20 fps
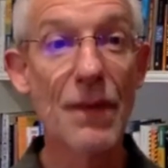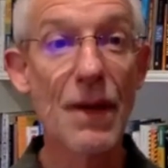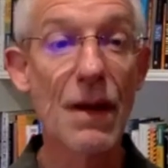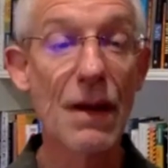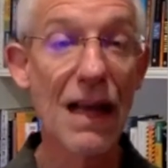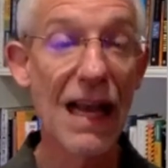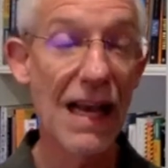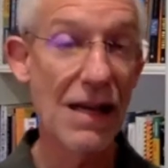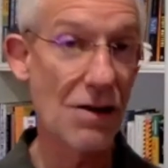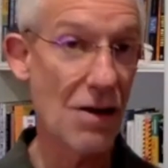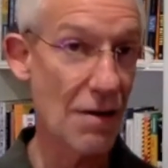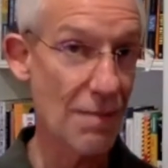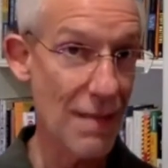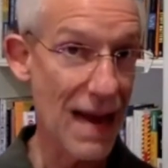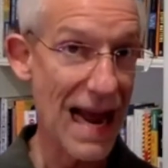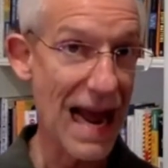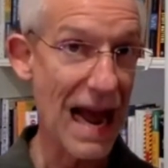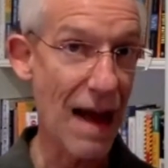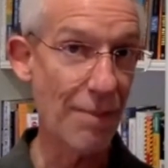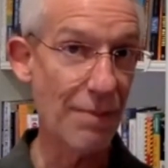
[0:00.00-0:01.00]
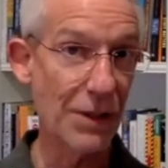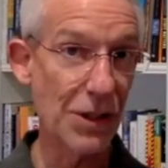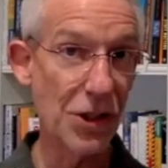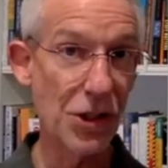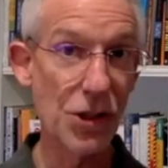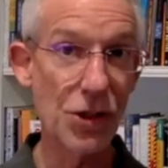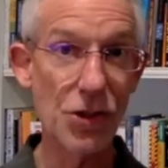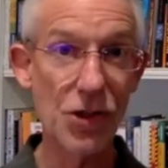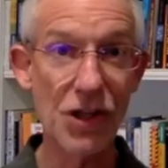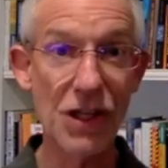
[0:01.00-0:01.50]
And our map is
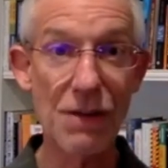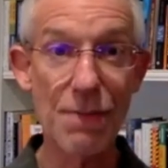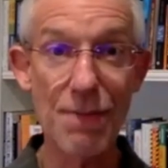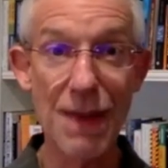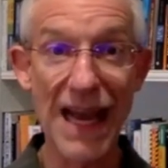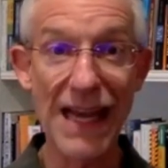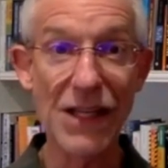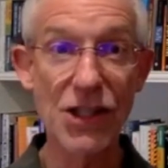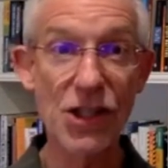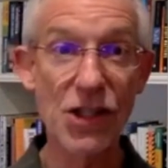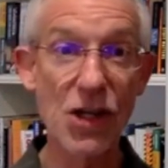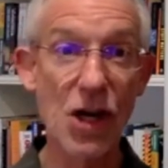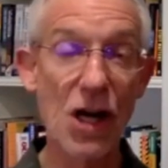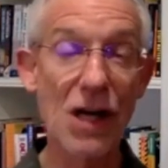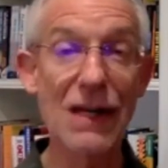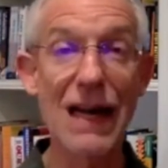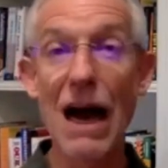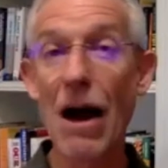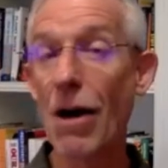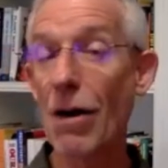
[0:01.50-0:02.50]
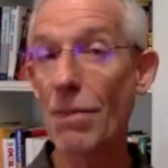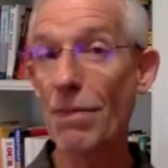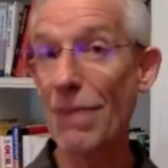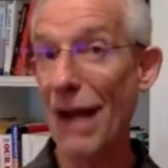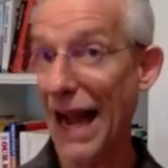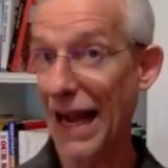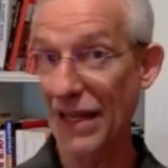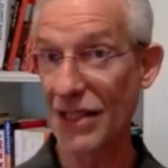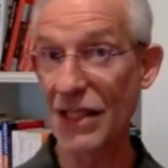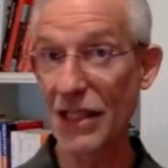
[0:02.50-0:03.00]
usually based on our
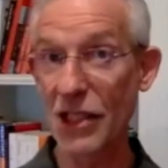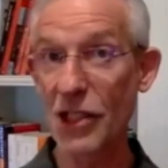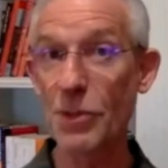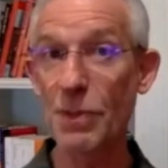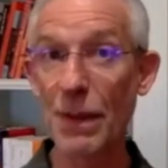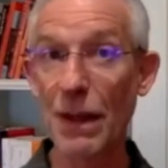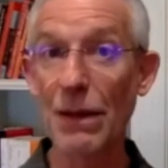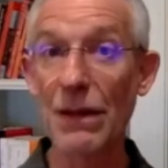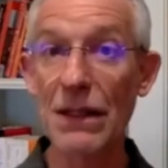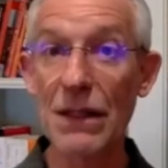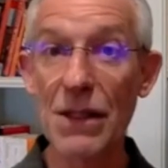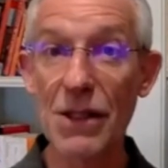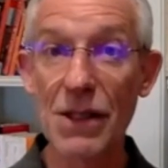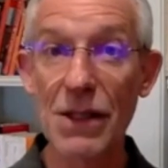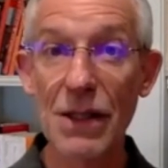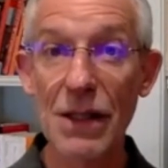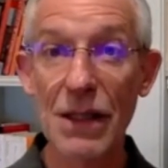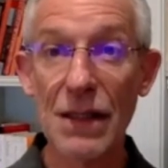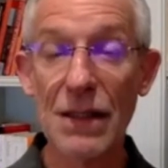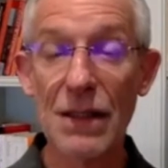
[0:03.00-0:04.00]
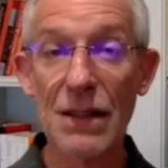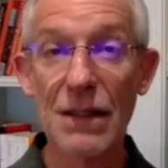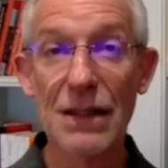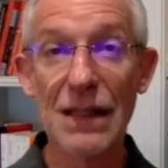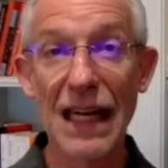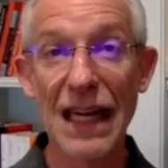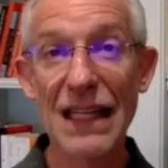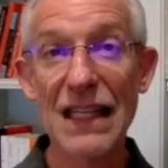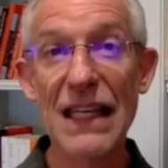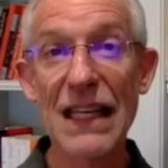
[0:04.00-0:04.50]
past experience
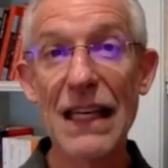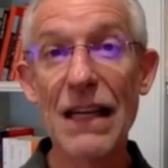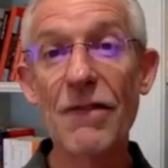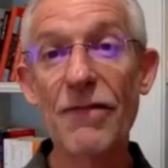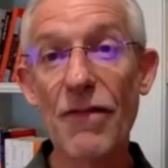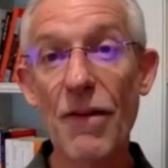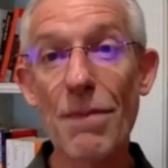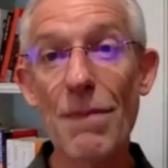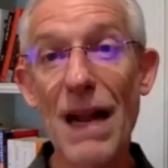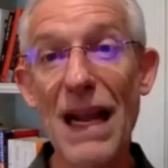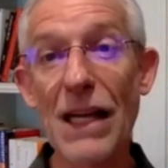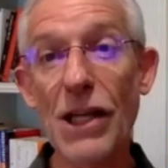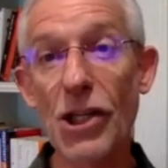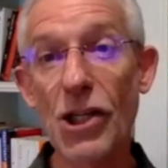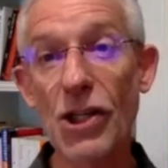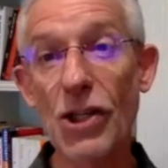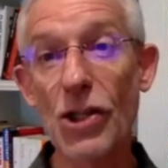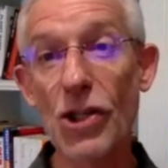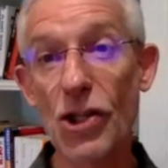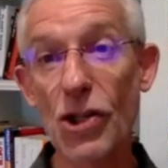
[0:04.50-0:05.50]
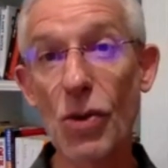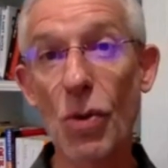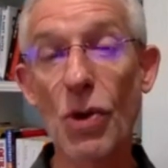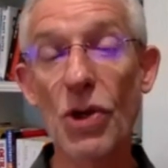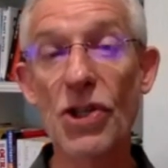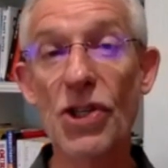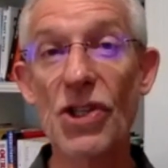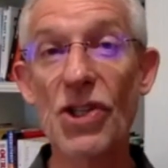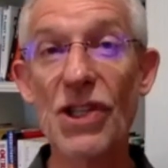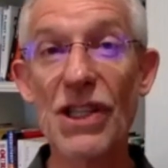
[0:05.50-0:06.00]
and the information
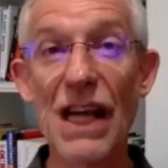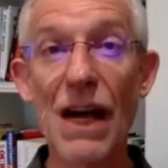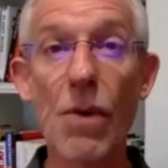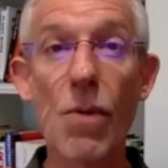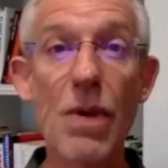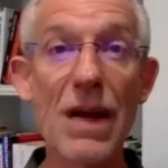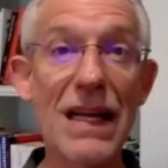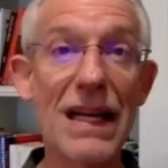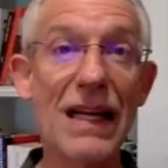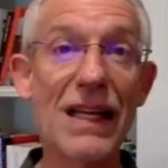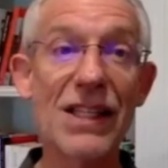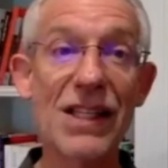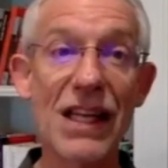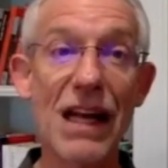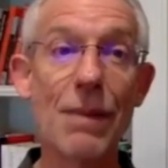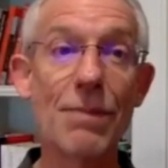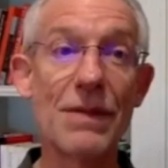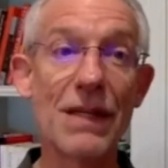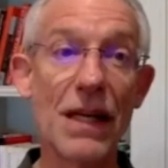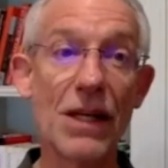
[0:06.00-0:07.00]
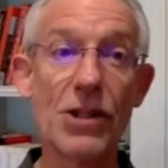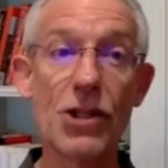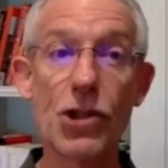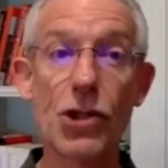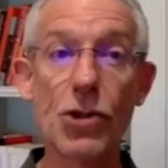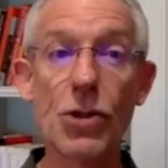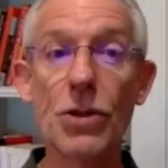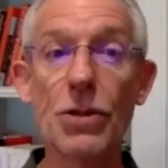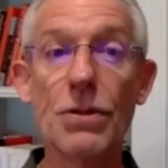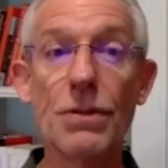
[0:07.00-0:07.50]
sources that we accept as
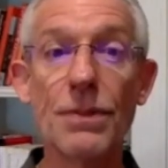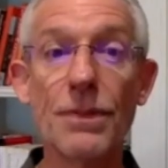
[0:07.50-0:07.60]
true.